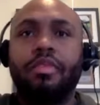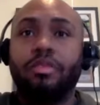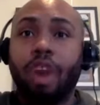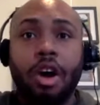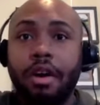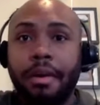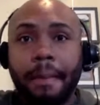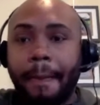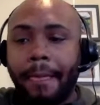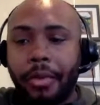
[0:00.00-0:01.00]
Wrong,
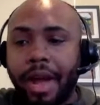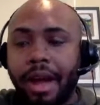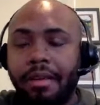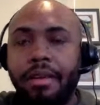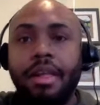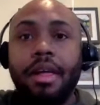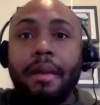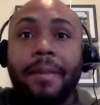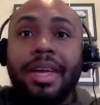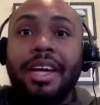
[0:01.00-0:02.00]
you're not.
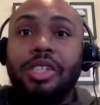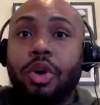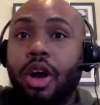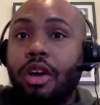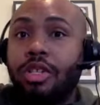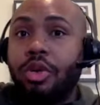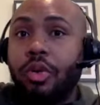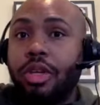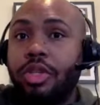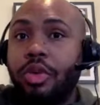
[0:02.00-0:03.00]
Because you're also
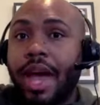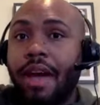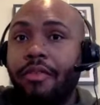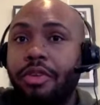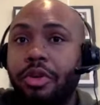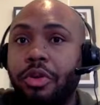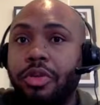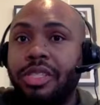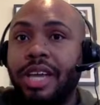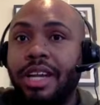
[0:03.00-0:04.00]
going to have to